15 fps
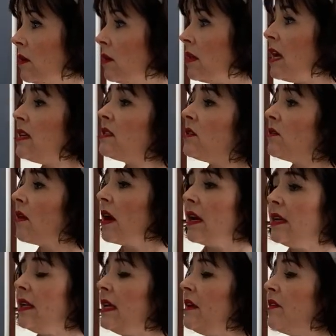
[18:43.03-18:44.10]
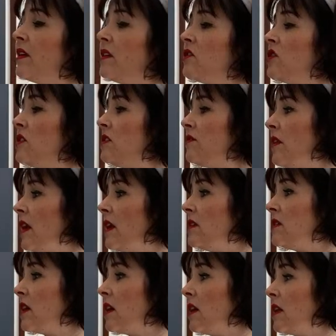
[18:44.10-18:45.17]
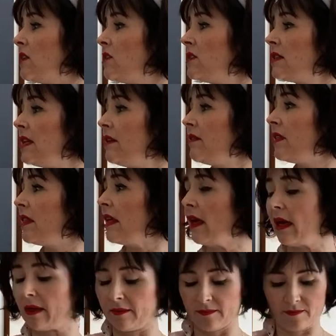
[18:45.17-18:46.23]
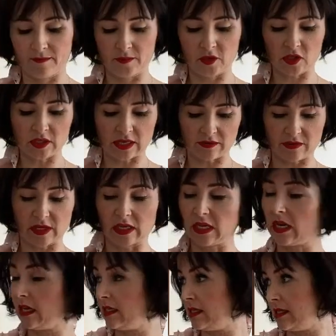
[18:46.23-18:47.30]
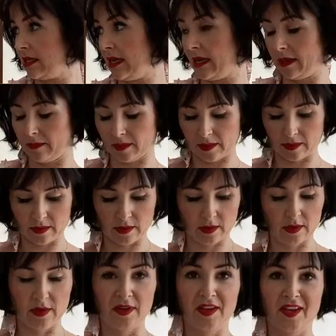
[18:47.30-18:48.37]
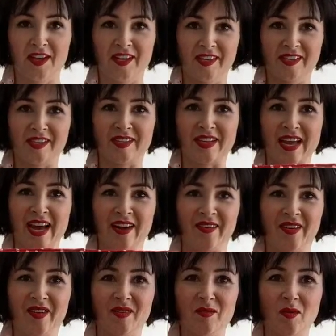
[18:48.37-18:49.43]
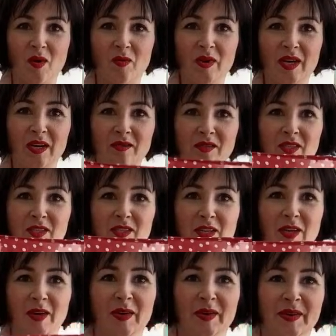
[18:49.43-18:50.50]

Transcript: That's all right. Leave it. She's fine, darling. Just leave it there. She's having a nice sleep. So now, what we're going to do